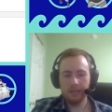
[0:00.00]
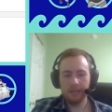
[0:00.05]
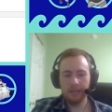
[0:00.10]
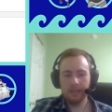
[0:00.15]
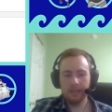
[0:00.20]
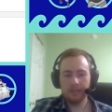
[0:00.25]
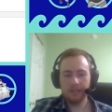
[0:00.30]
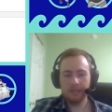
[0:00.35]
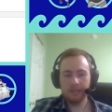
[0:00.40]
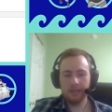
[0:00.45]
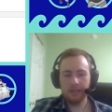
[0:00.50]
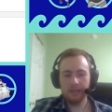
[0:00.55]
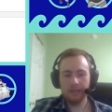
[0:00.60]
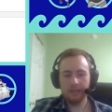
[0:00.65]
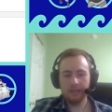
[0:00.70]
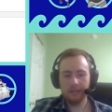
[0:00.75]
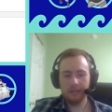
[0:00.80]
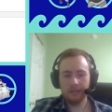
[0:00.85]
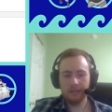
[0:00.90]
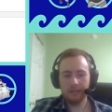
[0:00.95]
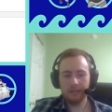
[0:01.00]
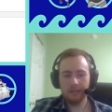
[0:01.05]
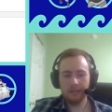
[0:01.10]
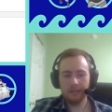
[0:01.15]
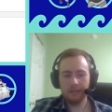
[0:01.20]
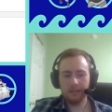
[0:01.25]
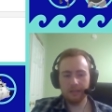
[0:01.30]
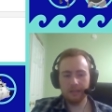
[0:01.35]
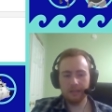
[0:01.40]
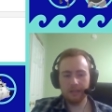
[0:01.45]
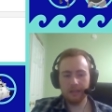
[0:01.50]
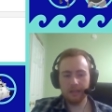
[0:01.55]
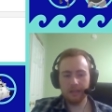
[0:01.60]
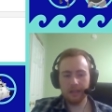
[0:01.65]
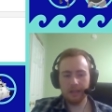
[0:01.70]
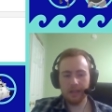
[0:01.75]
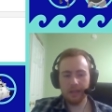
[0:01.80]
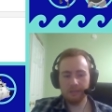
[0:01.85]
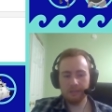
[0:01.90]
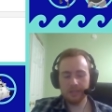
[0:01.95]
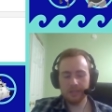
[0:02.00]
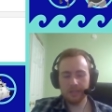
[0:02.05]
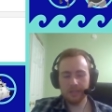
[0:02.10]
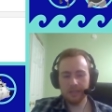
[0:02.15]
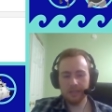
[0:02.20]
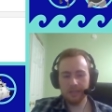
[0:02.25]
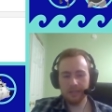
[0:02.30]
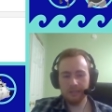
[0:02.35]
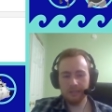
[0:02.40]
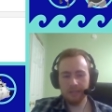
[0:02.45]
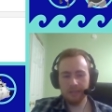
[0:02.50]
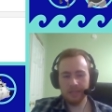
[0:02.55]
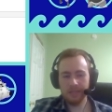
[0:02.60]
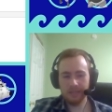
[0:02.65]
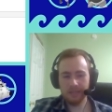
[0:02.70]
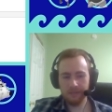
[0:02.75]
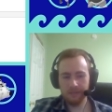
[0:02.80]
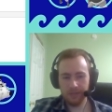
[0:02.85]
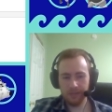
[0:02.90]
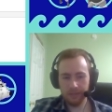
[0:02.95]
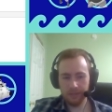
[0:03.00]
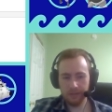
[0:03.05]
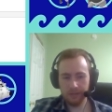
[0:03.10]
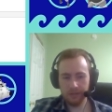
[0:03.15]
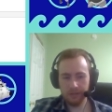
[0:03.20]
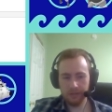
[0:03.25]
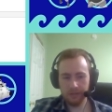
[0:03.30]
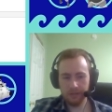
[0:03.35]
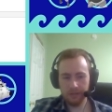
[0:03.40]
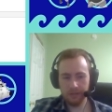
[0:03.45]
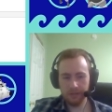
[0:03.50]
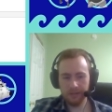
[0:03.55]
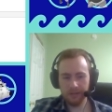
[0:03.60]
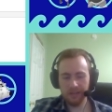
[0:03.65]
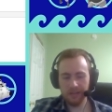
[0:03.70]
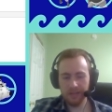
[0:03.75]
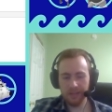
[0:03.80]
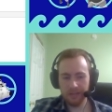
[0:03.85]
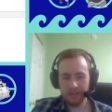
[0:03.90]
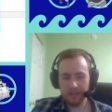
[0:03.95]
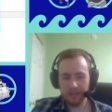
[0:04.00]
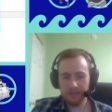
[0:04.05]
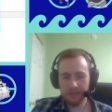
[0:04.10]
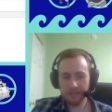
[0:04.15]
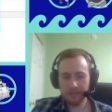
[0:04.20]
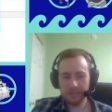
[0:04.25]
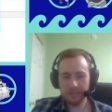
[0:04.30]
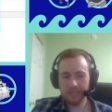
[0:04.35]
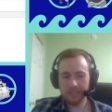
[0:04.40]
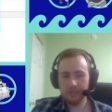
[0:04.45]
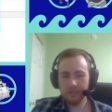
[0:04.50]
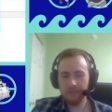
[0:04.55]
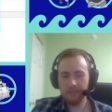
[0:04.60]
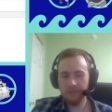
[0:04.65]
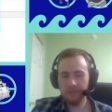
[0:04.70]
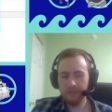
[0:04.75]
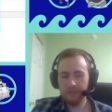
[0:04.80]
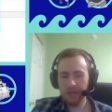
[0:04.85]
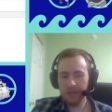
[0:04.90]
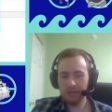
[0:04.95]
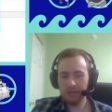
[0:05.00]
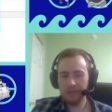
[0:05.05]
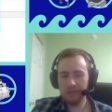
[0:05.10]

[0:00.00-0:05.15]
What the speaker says: So then I was thinking to myself here, there's still a very,